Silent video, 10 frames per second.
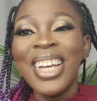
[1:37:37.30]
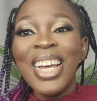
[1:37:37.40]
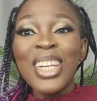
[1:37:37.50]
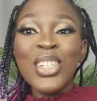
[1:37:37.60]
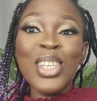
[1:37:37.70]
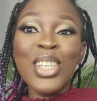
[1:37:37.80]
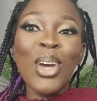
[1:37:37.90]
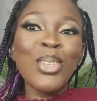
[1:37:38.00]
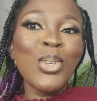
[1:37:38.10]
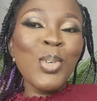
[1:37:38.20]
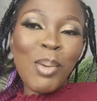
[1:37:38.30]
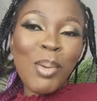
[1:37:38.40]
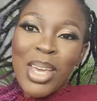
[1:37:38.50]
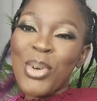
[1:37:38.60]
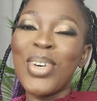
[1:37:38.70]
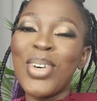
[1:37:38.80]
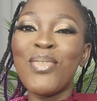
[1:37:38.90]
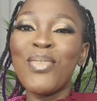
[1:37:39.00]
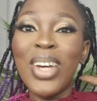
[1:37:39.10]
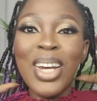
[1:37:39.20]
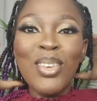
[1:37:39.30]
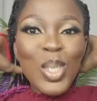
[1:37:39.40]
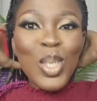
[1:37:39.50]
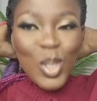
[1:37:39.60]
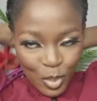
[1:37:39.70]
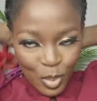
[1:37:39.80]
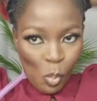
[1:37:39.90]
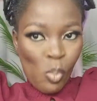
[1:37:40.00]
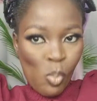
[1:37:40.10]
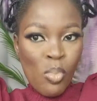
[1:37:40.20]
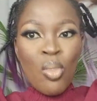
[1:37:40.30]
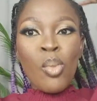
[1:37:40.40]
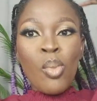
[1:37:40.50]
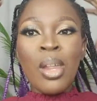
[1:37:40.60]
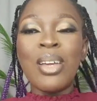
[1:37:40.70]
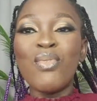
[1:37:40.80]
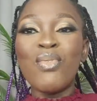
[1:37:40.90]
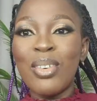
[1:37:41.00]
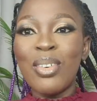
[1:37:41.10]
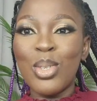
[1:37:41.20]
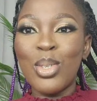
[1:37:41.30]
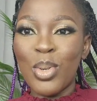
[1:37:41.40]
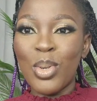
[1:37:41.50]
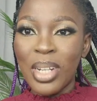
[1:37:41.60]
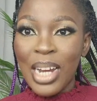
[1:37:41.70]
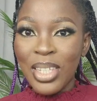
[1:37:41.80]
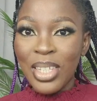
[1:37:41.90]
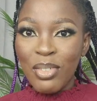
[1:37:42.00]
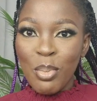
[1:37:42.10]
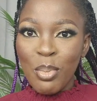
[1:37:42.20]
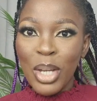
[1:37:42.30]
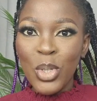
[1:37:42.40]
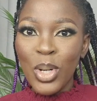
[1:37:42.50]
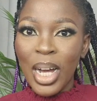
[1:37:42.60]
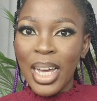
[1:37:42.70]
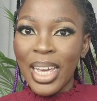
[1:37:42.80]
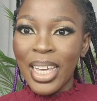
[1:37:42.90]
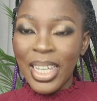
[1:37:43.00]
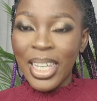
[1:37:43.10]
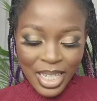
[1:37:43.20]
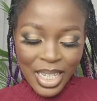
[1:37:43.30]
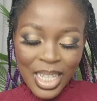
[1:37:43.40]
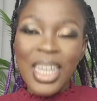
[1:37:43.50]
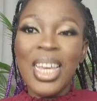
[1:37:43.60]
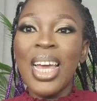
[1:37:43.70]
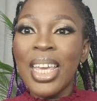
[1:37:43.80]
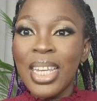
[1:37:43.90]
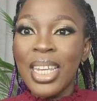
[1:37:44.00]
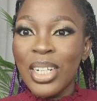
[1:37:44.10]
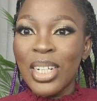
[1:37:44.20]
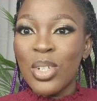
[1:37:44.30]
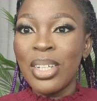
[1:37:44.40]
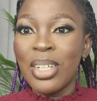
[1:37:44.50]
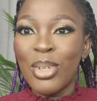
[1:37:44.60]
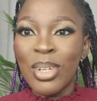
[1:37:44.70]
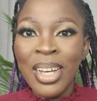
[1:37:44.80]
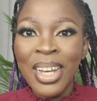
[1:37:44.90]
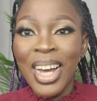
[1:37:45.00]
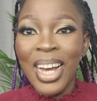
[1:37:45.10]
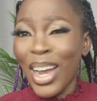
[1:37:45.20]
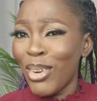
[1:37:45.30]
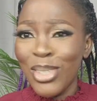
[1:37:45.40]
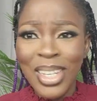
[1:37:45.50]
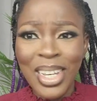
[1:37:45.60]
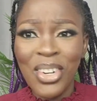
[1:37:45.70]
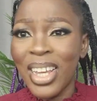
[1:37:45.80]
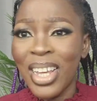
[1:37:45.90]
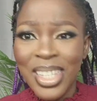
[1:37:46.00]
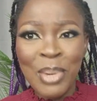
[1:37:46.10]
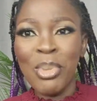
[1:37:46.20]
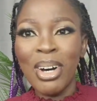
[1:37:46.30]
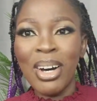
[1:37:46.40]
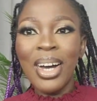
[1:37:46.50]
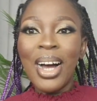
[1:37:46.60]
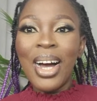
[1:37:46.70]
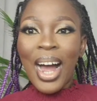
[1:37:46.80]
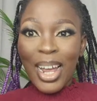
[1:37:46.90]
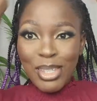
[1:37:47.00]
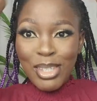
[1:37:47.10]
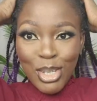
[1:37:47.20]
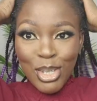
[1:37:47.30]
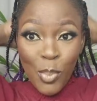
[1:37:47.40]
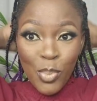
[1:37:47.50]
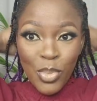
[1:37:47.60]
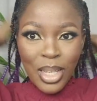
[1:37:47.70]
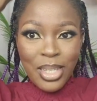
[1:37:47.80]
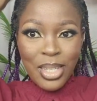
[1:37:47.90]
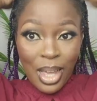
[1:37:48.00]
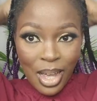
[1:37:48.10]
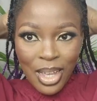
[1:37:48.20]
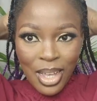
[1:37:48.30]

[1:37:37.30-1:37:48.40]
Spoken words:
She's going to do my makeover very soon. Very soon. I just have to make sure I either, I don't want to say threaten, but I have to do something to her